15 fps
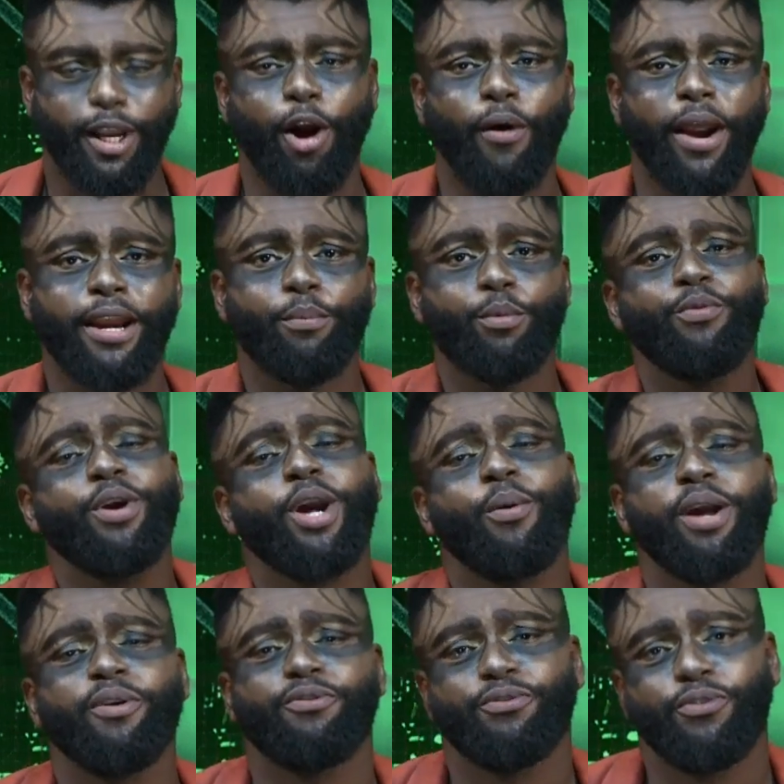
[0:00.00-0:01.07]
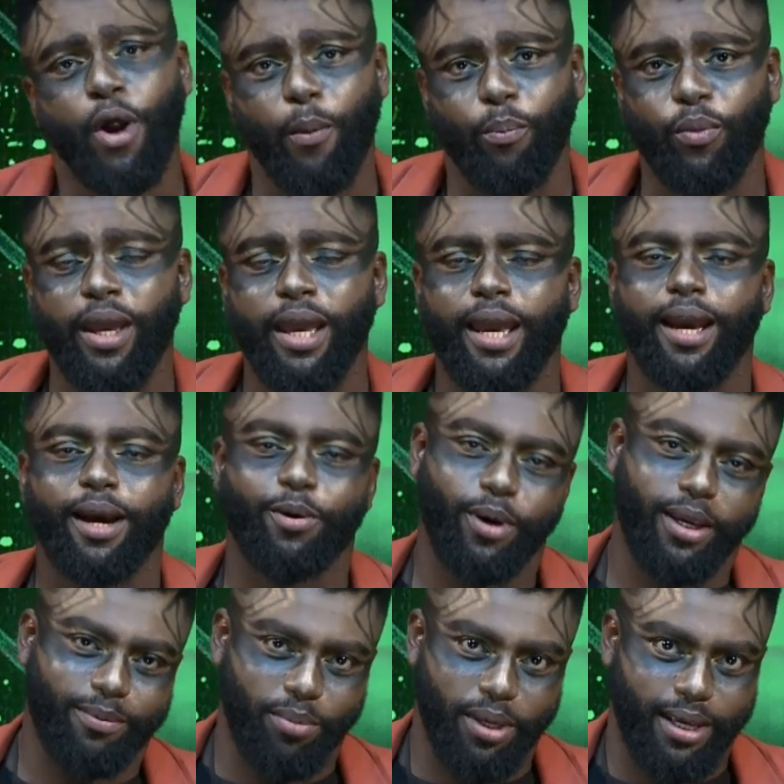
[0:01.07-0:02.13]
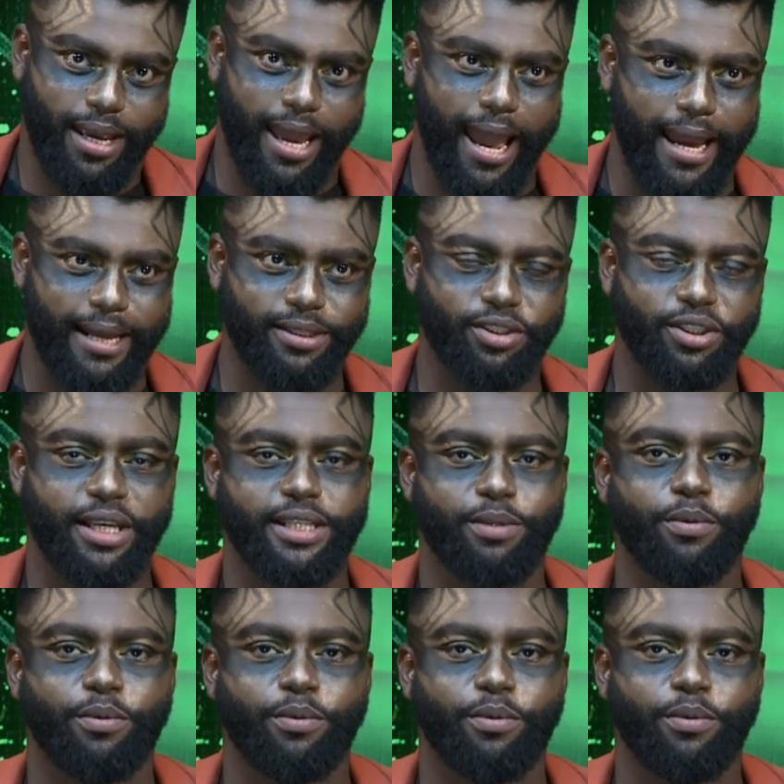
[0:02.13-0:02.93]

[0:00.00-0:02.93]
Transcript: All right, now moving away from Queen Bee and Jay-Z,